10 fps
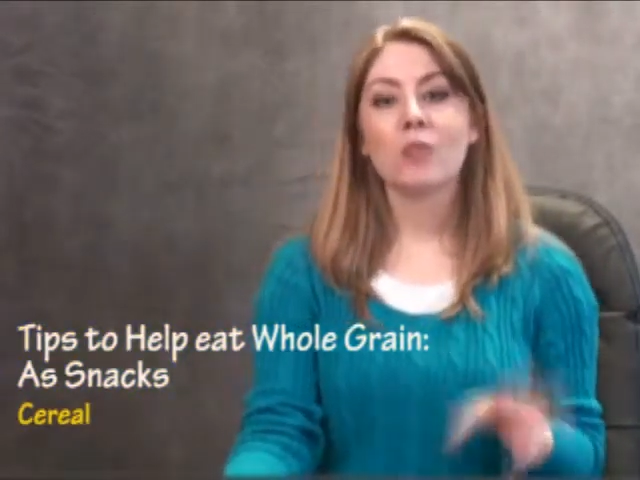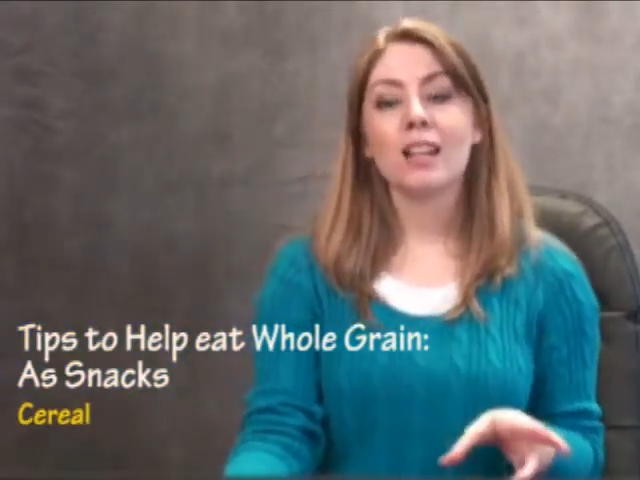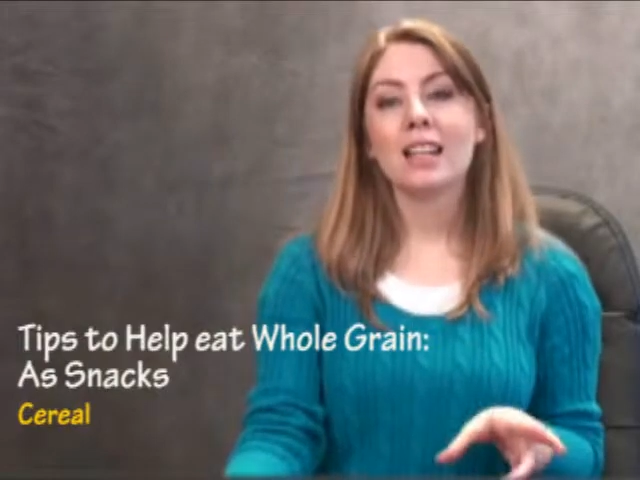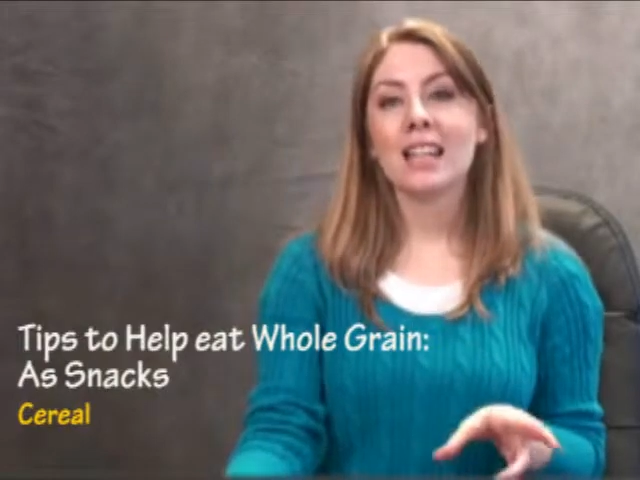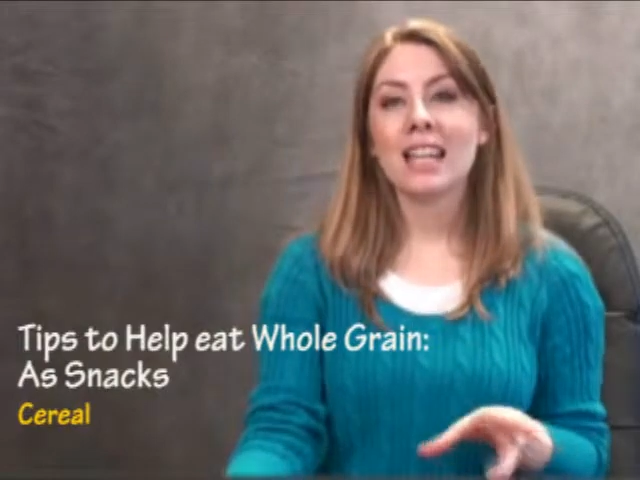
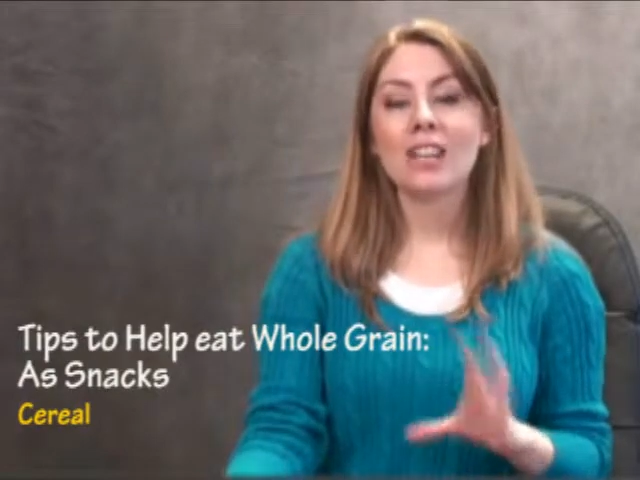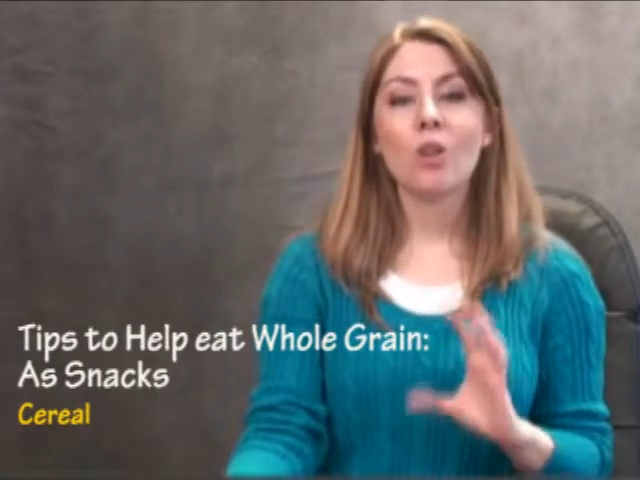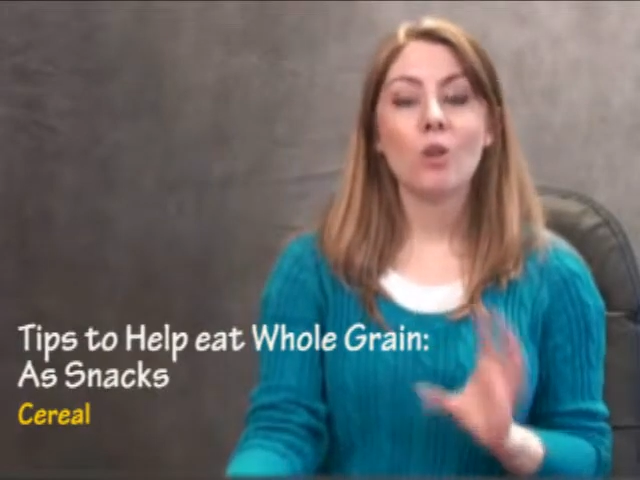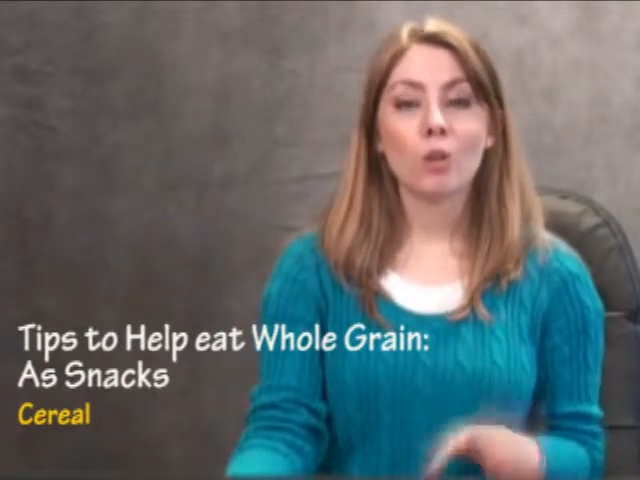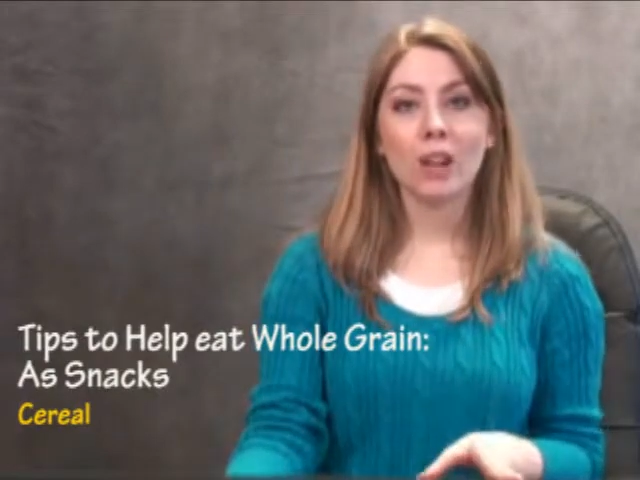ready-to-eat
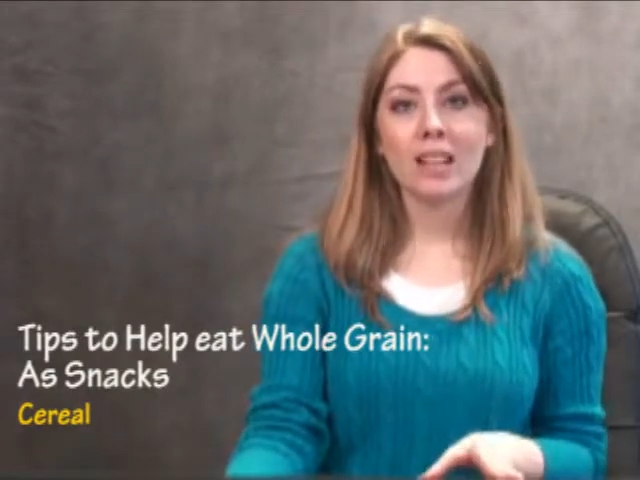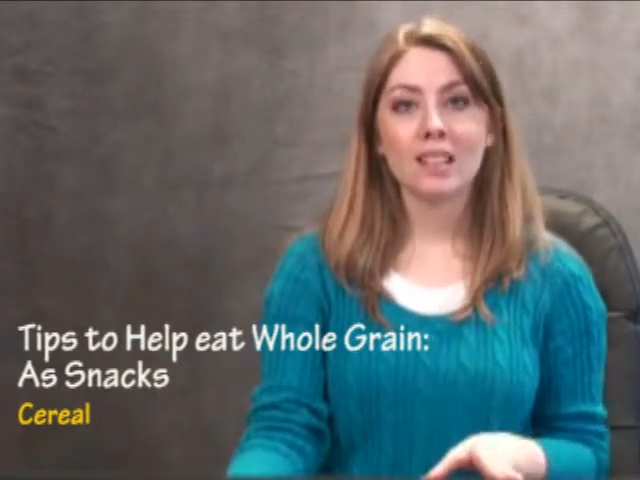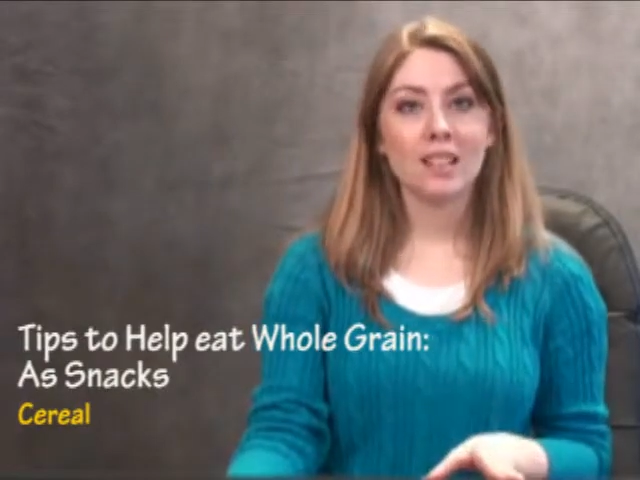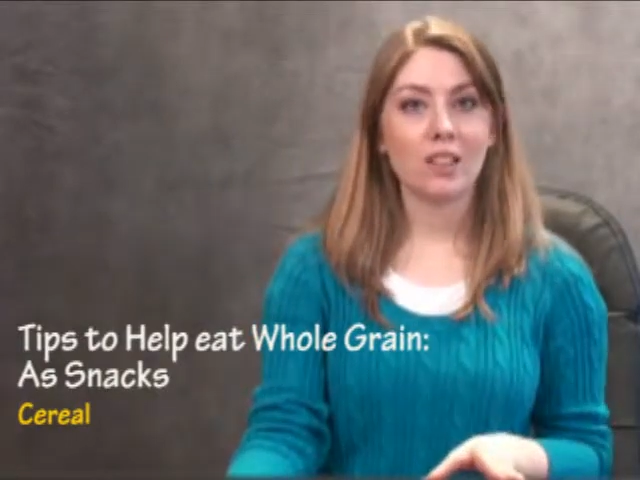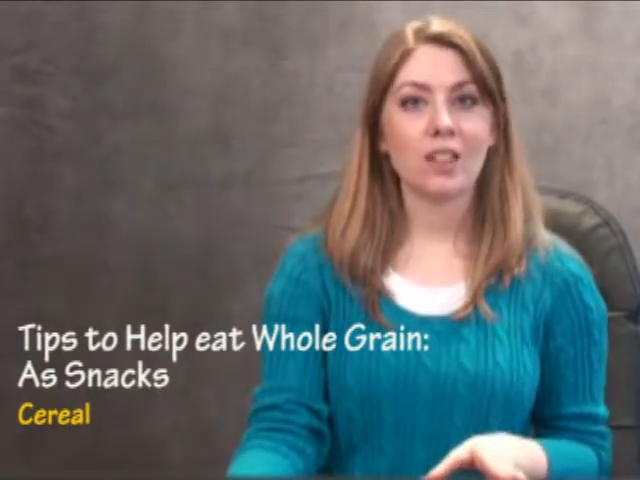whole grain
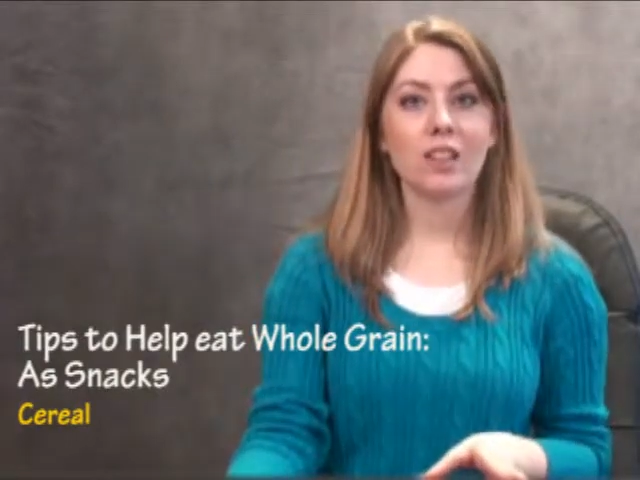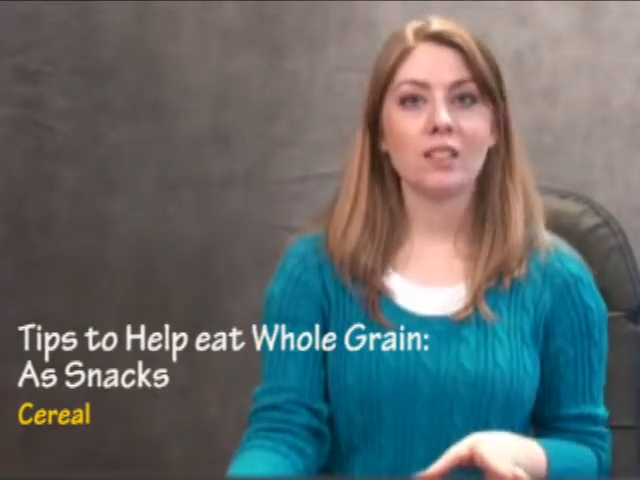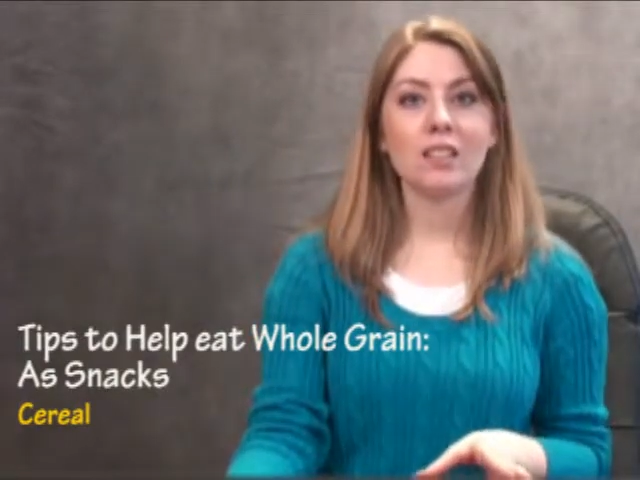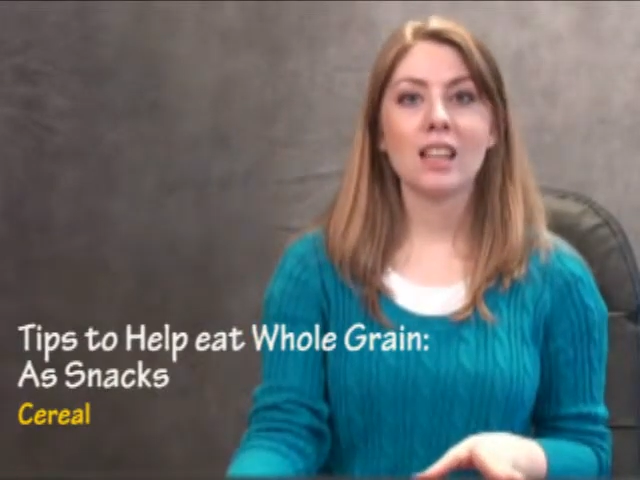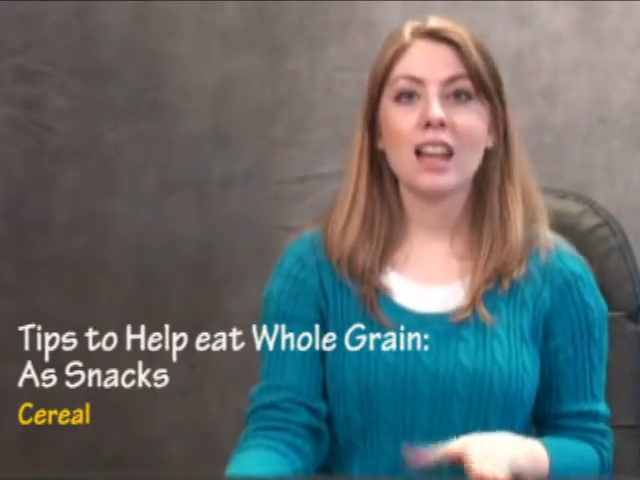
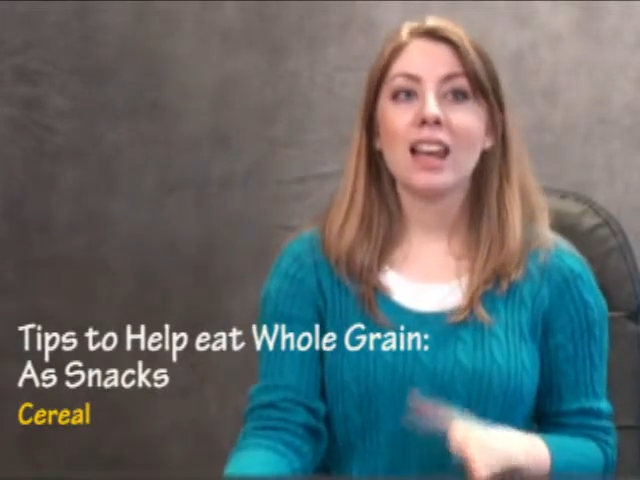cereals.